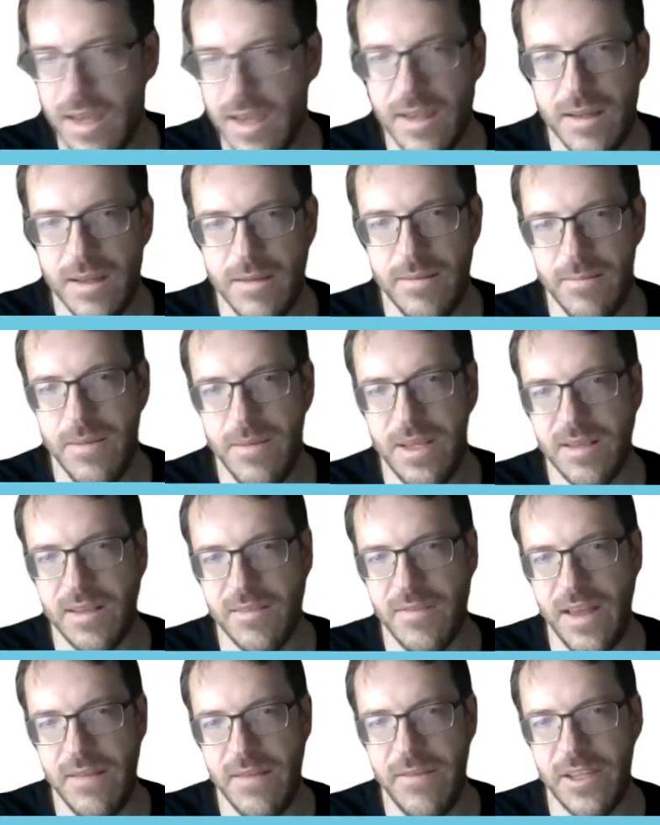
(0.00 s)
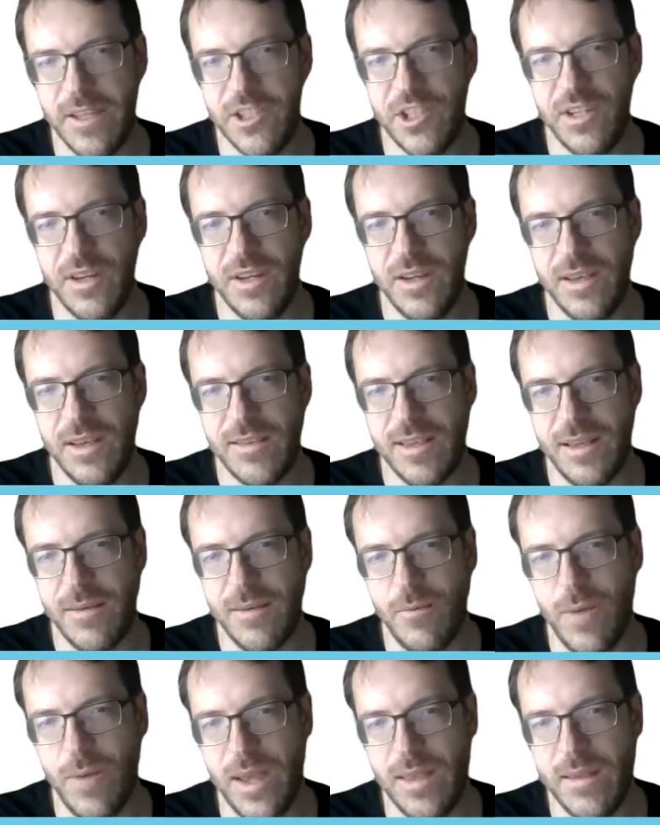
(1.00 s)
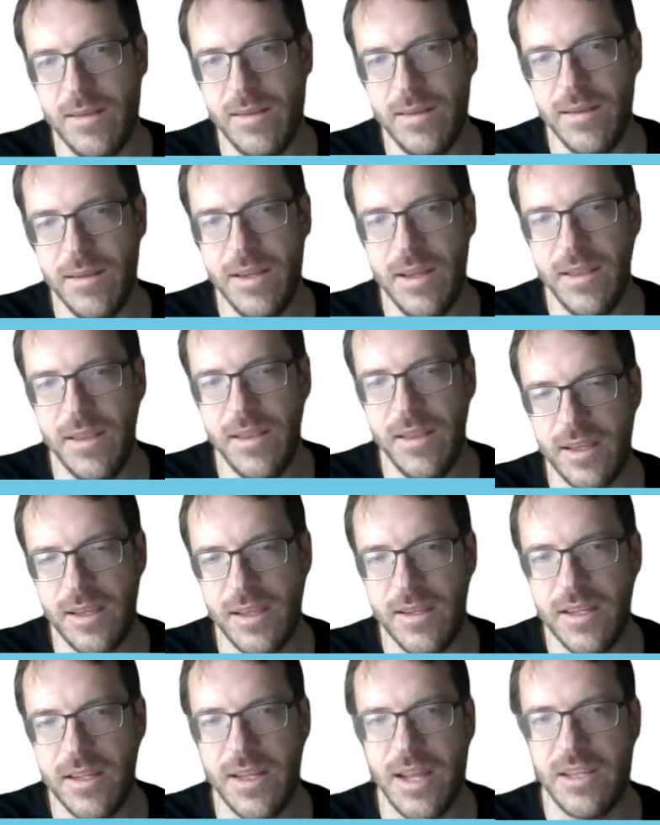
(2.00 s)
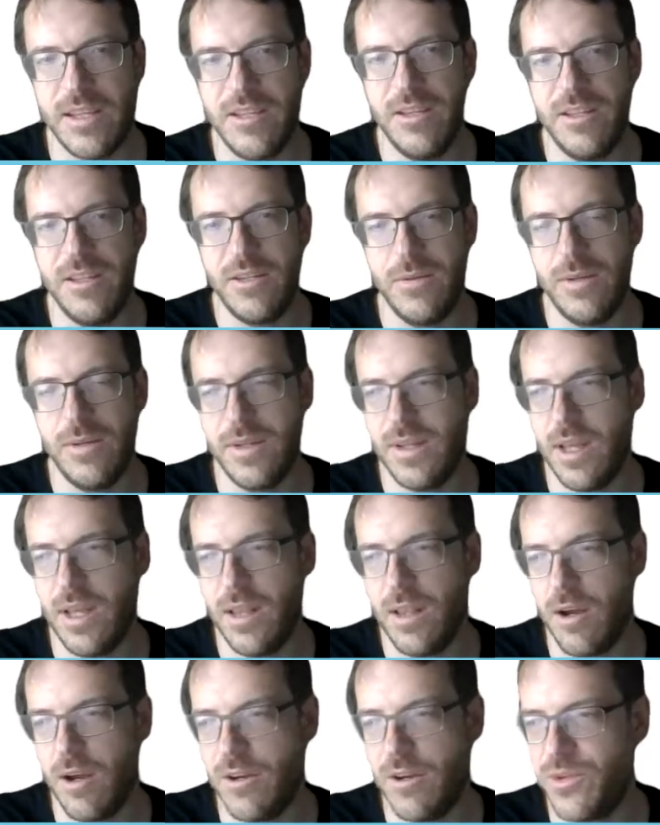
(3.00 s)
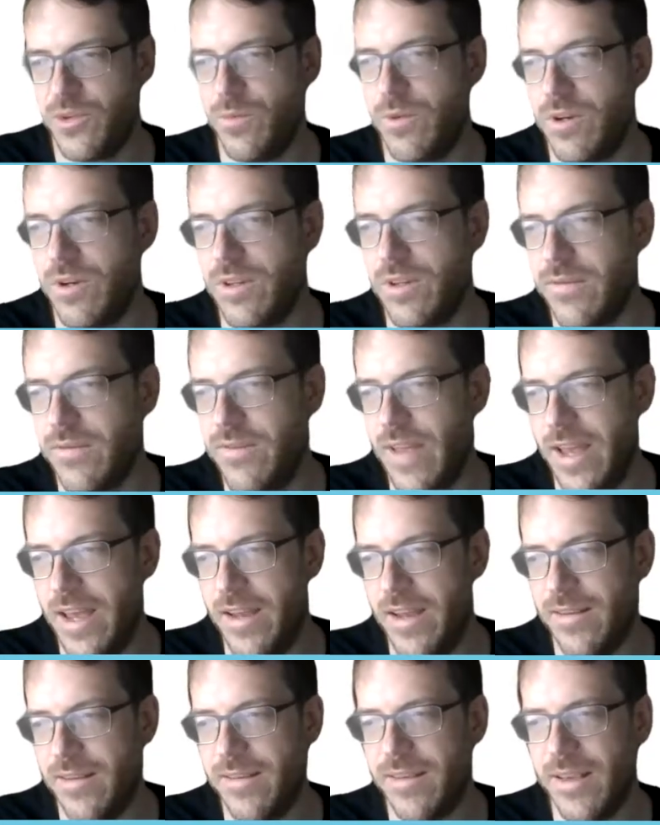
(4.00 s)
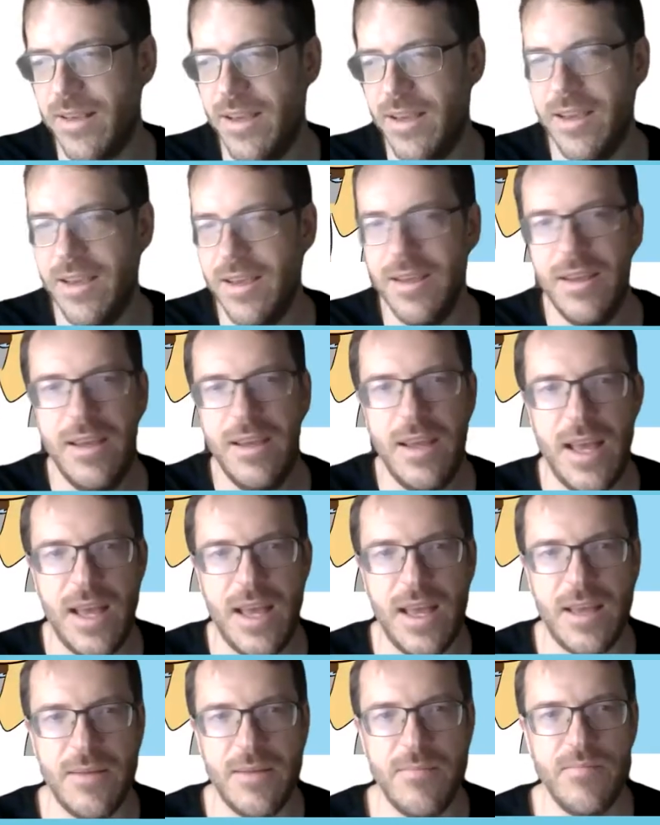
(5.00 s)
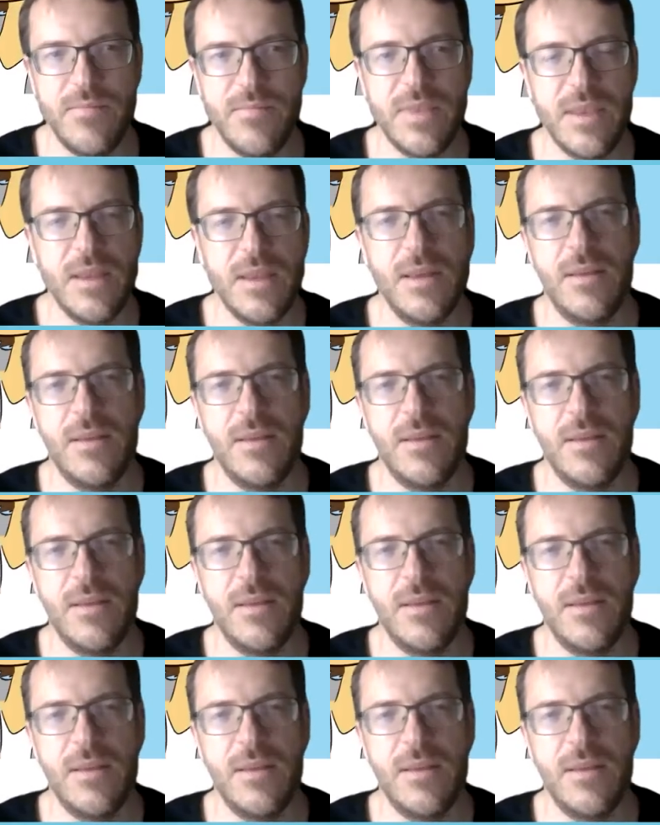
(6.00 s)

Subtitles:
because fan fiction is a way that can connect you to a larger world of fans. On